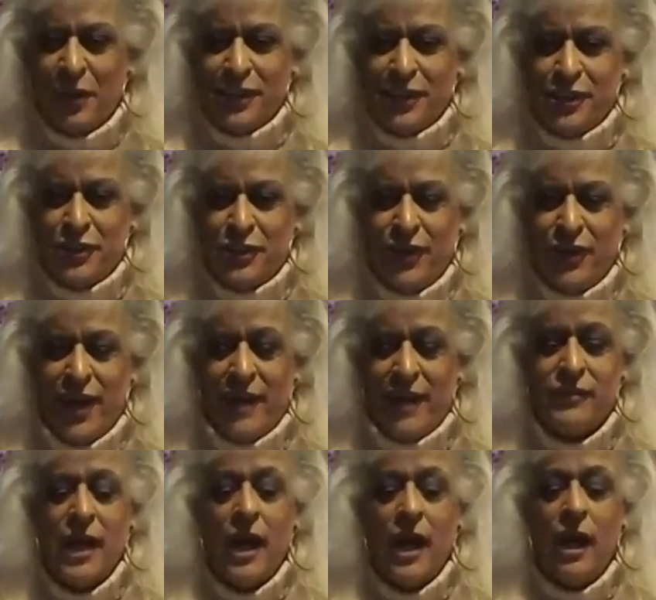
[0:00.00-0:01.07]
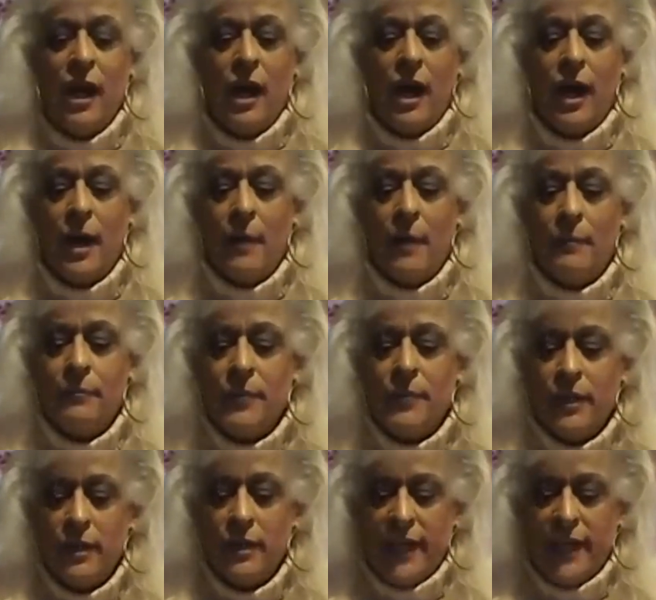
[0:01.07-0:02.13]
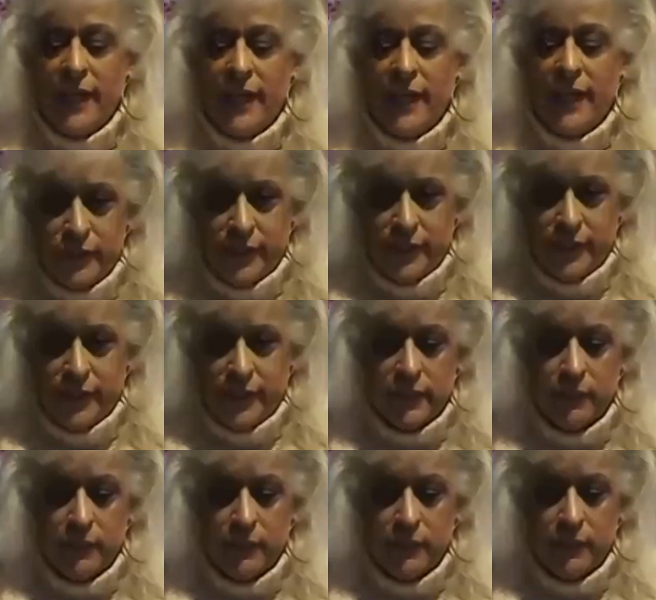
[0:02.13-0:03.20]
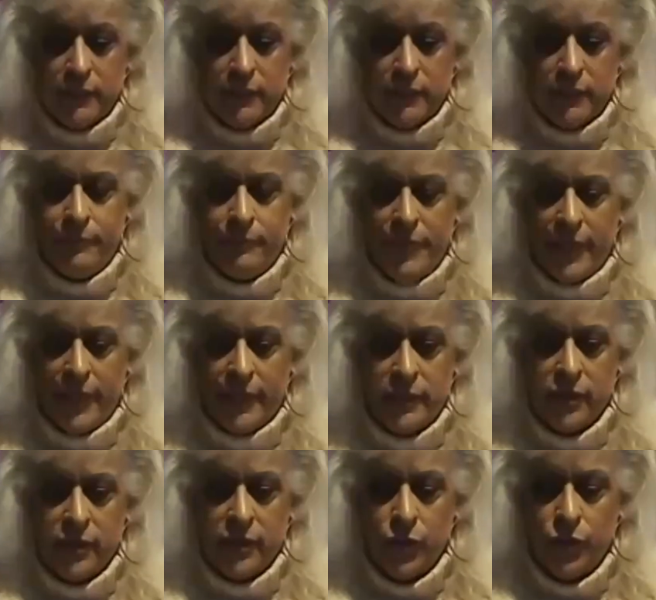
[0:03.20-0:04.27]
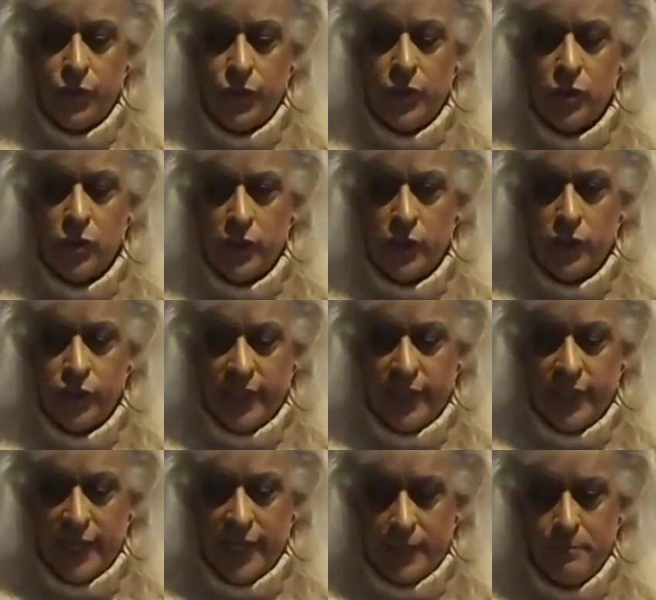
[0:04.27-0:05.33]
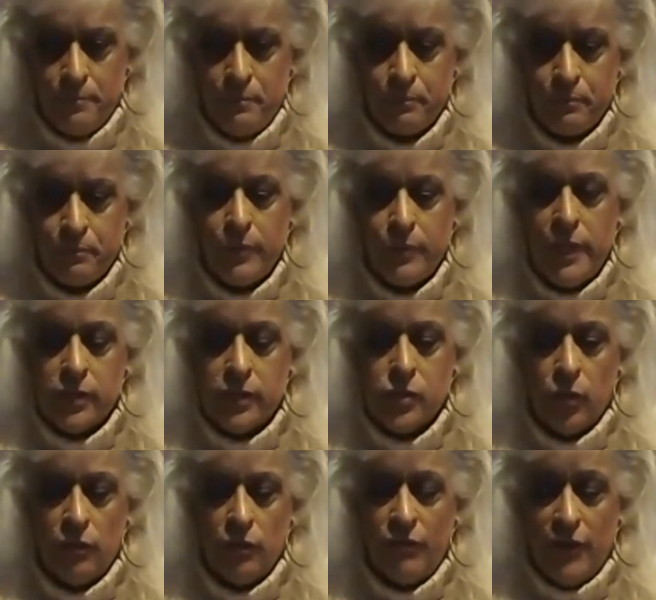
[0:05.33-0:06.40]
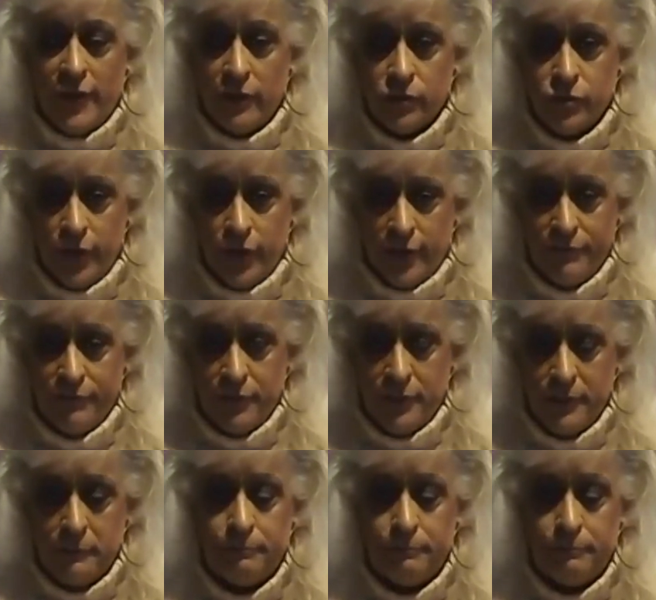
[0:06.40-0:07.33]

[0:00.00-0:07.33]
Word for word: First draft. Yeah. Um, if the kids are interested, there's a program that studios want you to get. It's called Final Draft.